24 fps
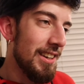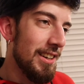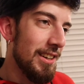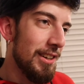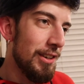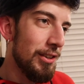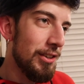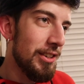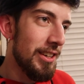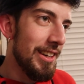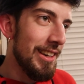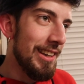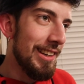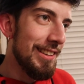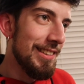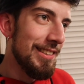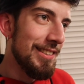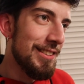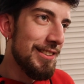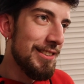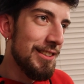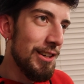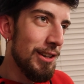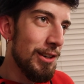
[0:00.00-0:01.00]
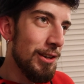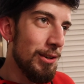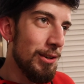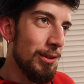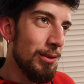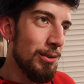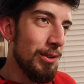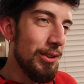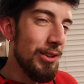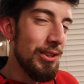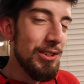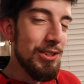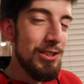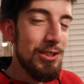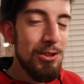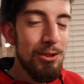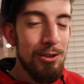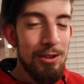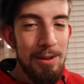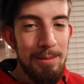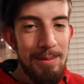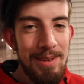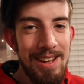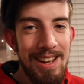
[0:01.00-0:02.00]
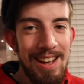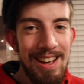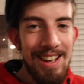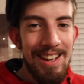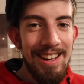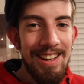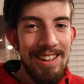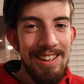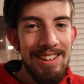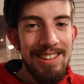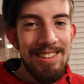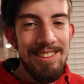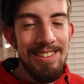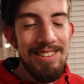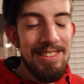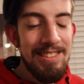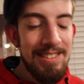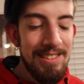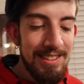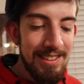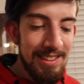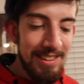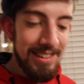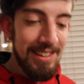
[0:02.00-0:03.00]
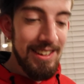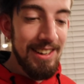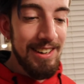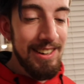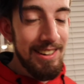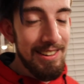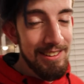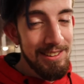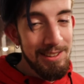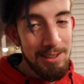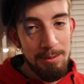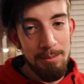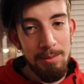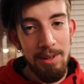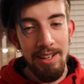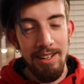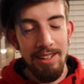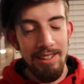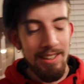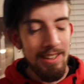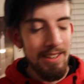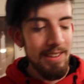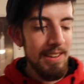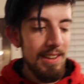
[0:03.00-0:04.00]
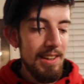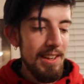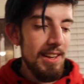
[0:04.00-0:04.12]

Okay, so the story behind getting this mic.